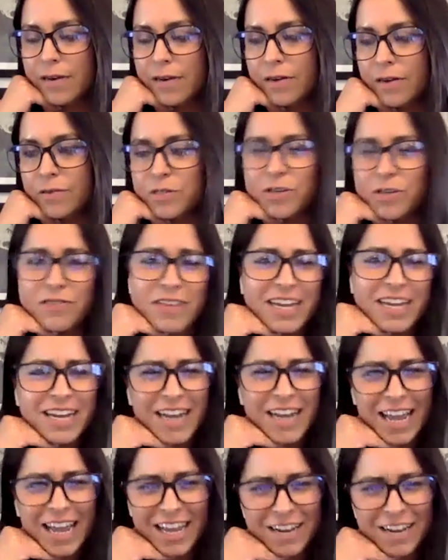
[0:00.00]
sort of like a
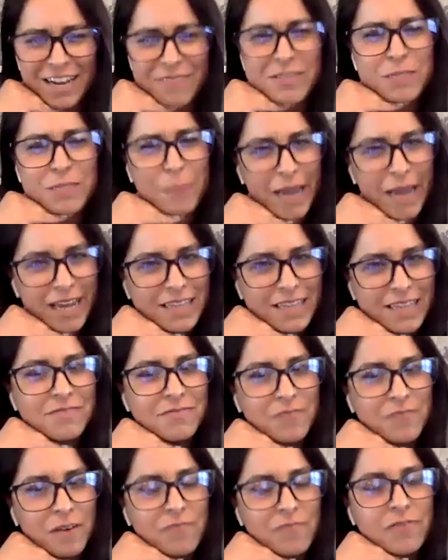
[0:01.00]
negative space
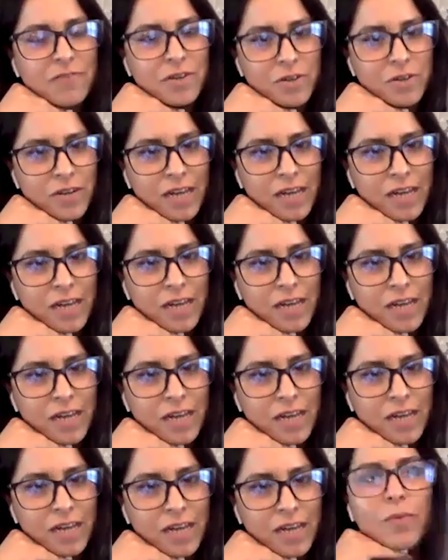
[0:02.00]
of learning,
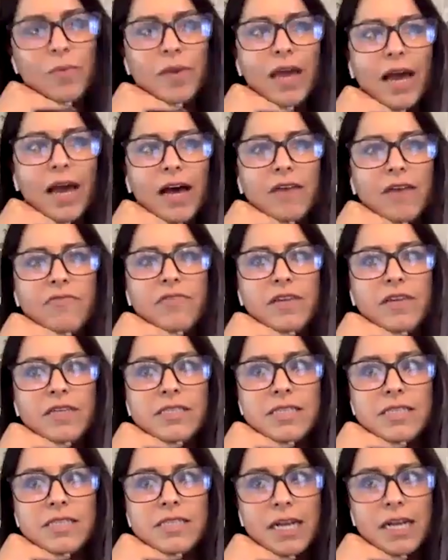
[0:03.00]
right? That we have
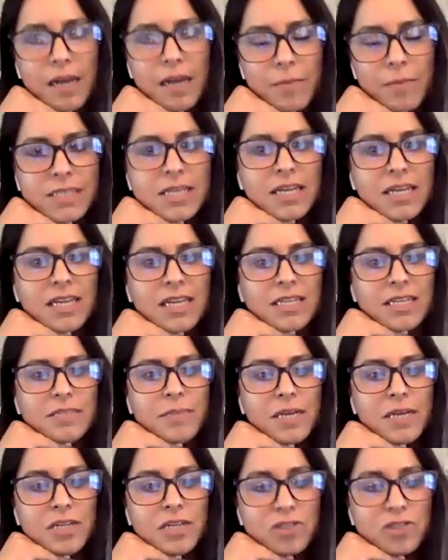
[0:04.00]
these dynamics that need to
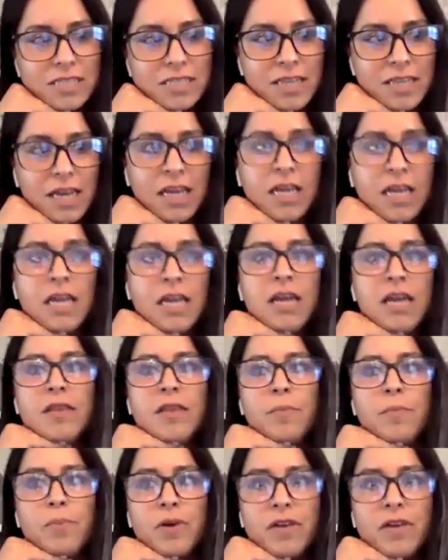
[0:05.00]
be addressed,
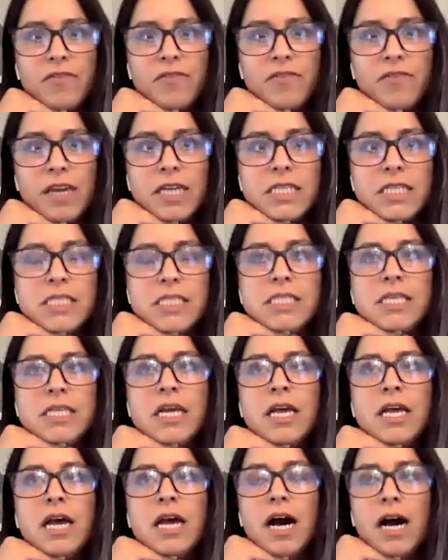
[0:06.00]
that previous
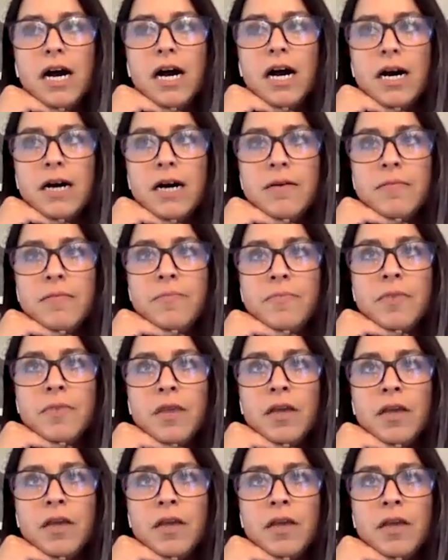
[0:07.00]

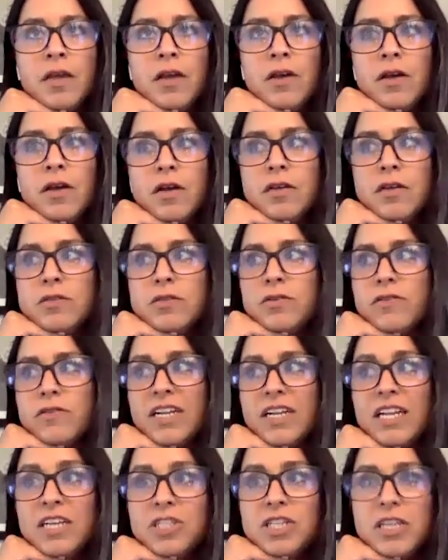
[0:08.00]
sort
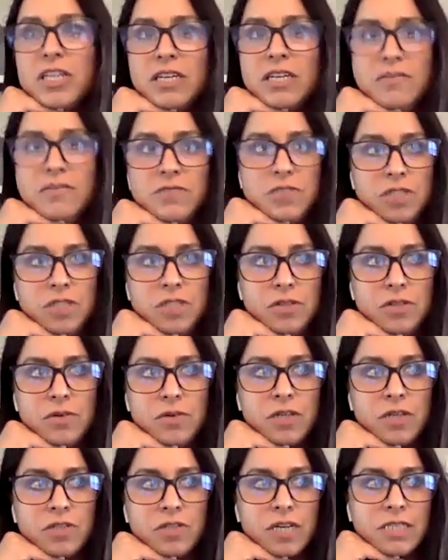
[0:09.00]
of initiatives
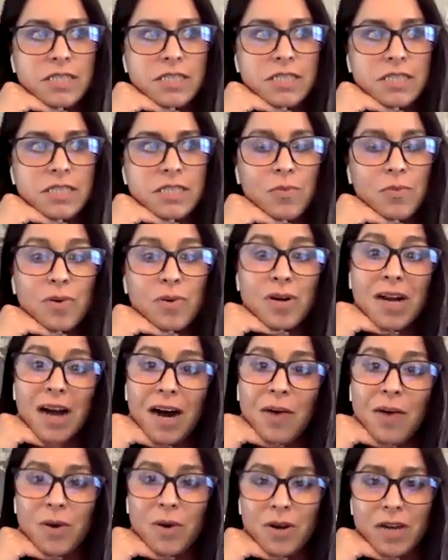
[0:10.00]
to address them were
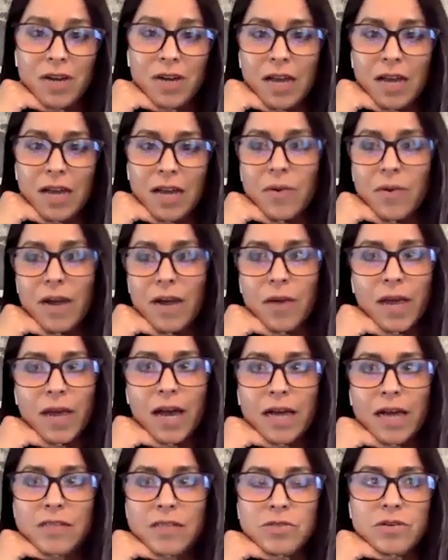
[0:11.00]
not working, right? We
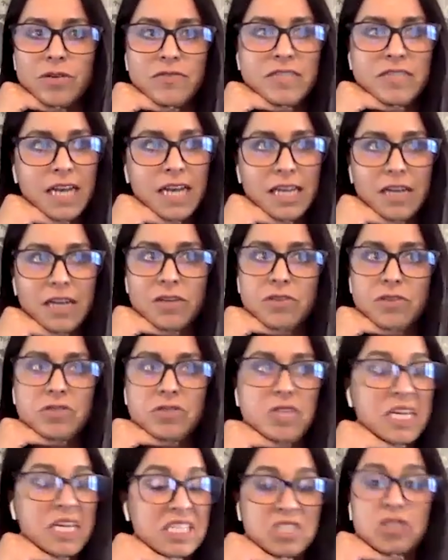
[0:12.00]
had sort of 10
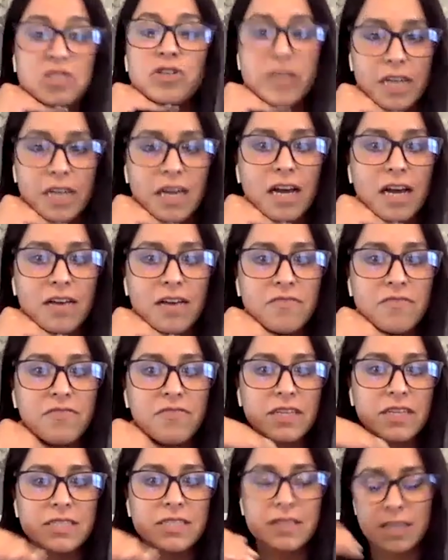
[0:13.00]
years history
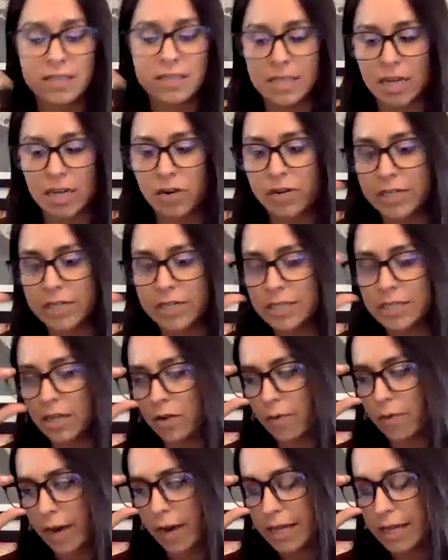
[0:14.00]
of these
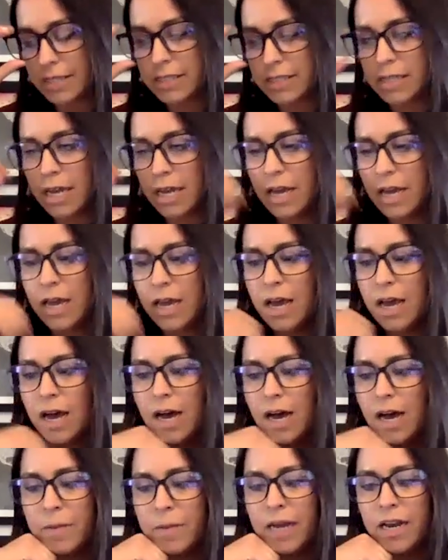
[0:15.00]
increasing rates,
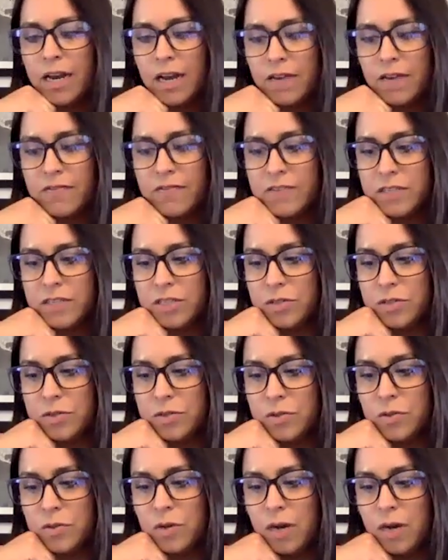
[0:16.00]
enough
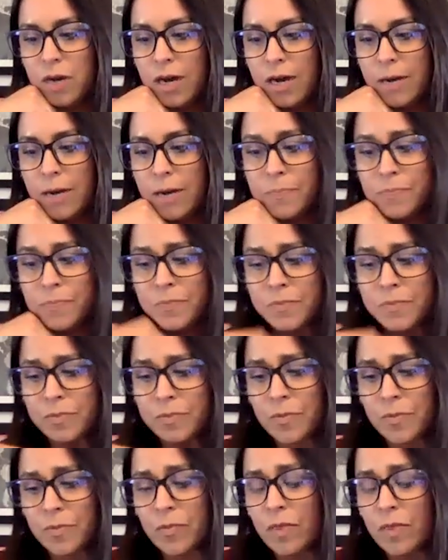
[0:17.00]
to
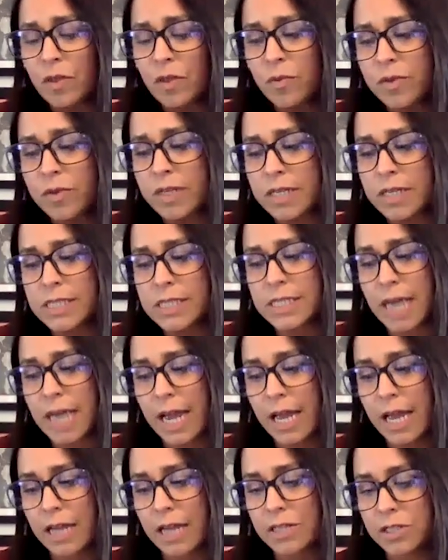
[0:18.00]
really
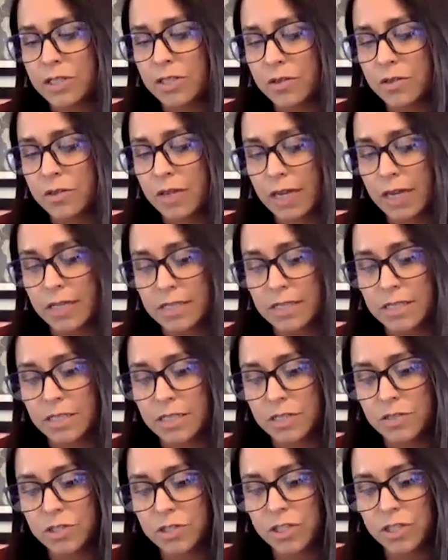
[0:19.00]
say to the
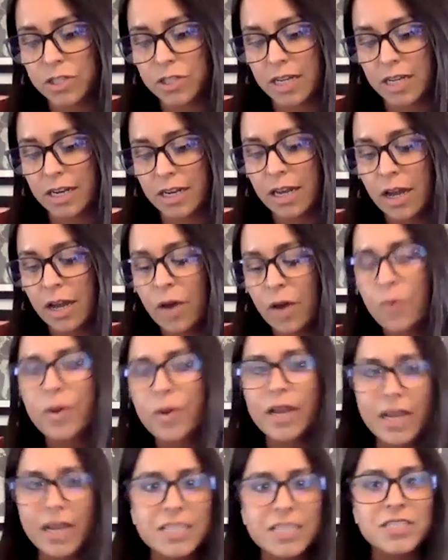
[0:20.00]
institution,
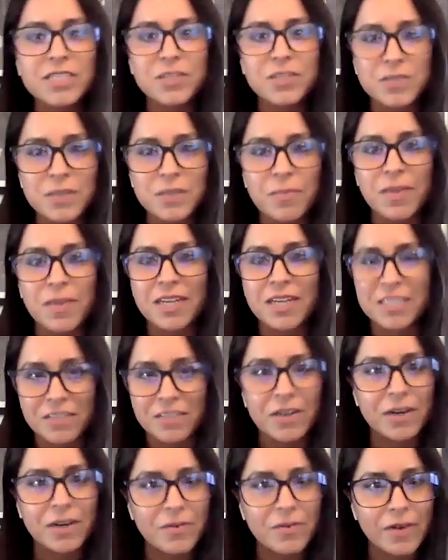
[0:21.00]
we need to do something
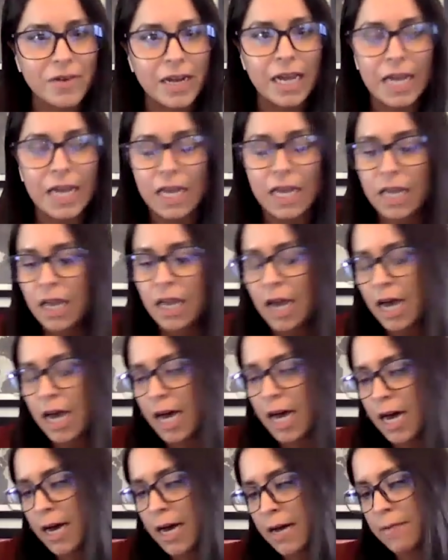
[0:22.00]
different, right?
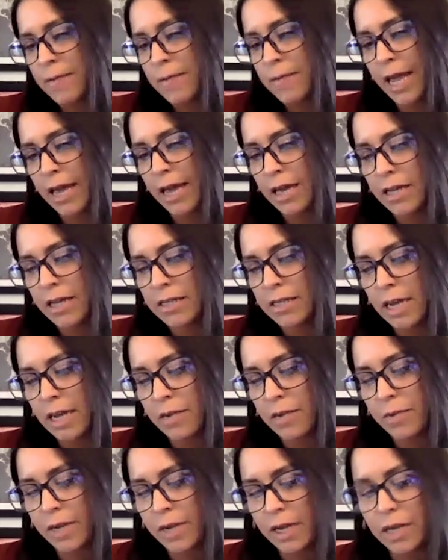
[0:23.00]

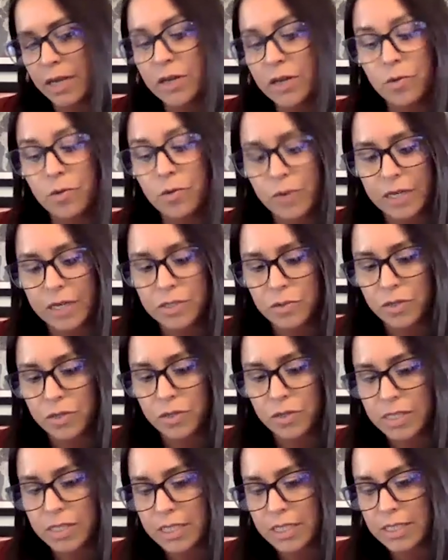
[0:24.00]
And we need new
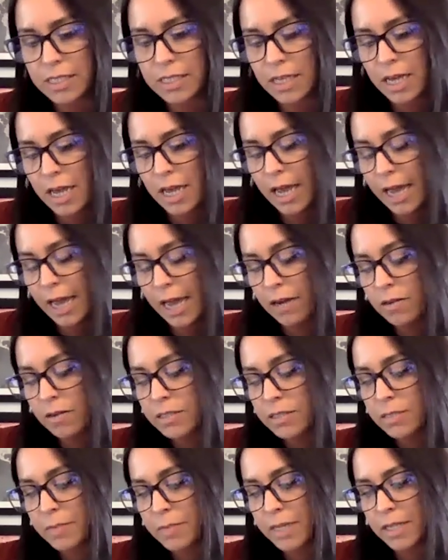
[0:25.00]
resources. And
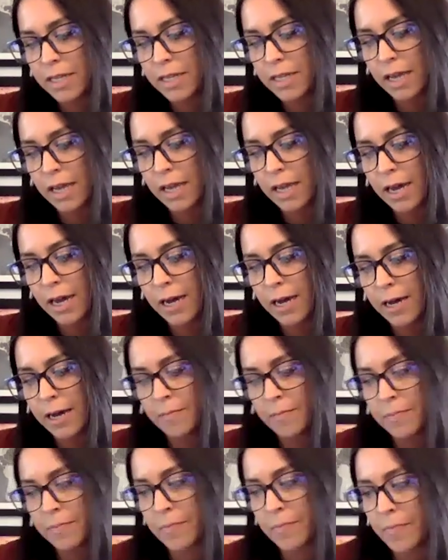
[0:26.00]
ultimately,
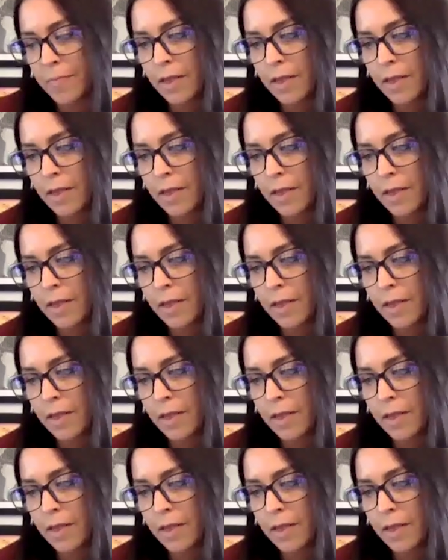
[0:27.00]
and